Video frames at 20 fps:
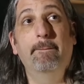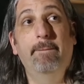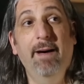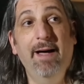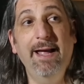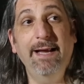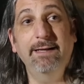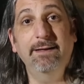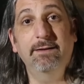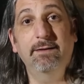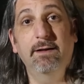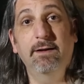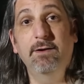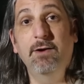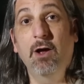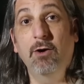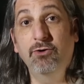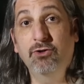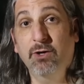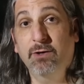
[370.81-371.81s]
but
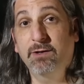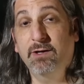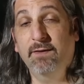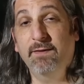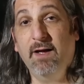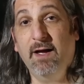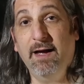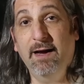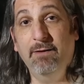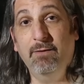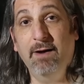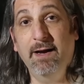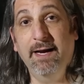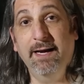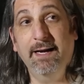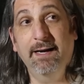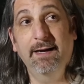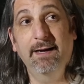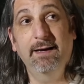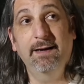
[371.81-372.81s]
no drone on the
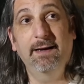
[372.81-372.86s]
highway,